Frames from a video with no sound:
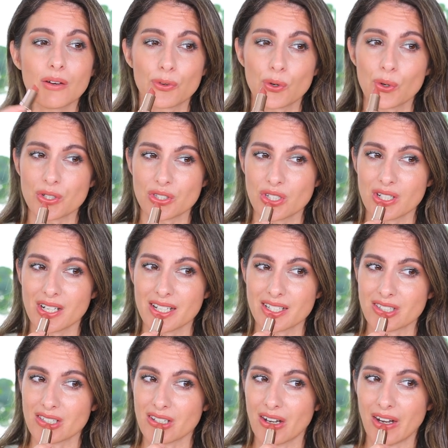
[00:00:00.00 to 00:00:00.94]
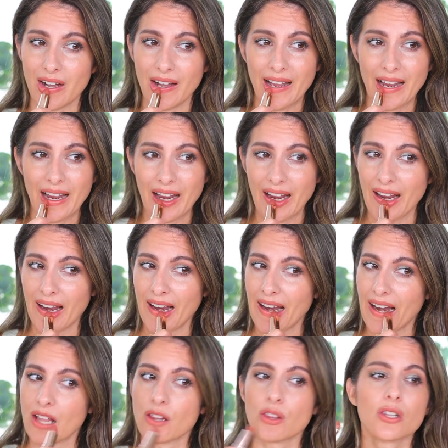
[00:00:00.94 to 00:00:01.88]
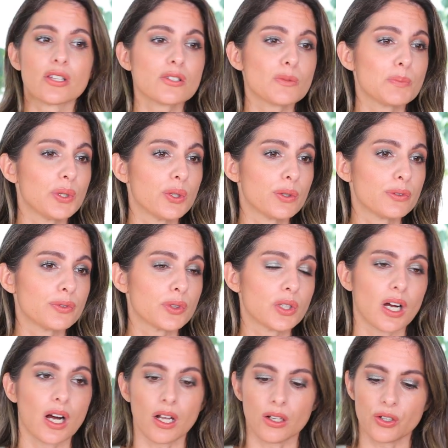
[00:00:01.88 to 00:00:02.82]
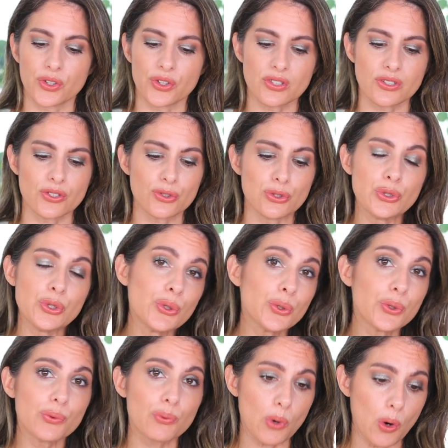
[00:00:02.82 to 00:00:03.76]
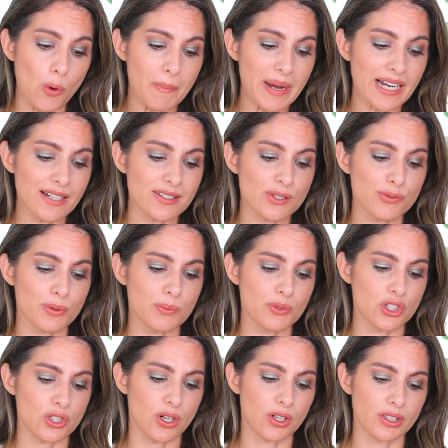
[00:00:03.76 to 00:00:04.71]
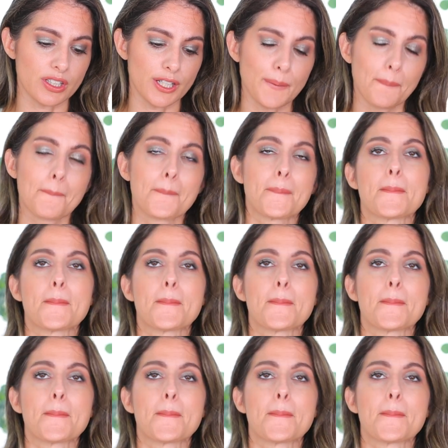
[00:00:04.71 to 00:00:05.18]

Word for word: Of course, you guys saw this beautiful color. This is Nude Romance from Charlotte.